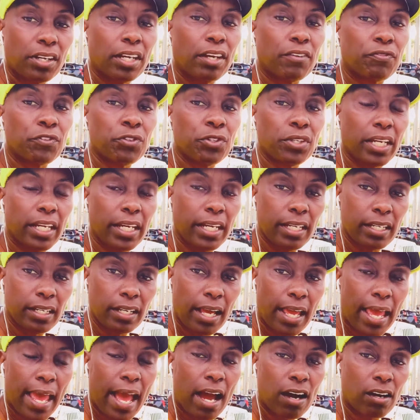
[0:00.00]
if you eat
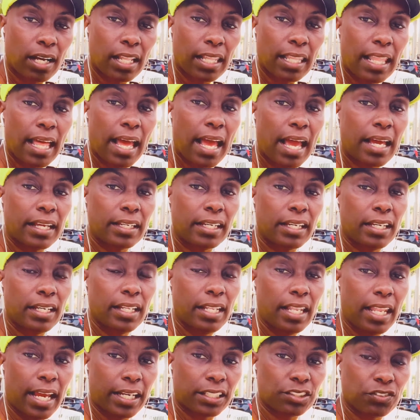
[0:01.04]
an alkaline
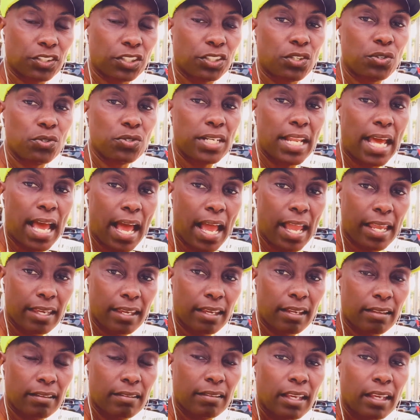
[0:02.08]
electrical diet,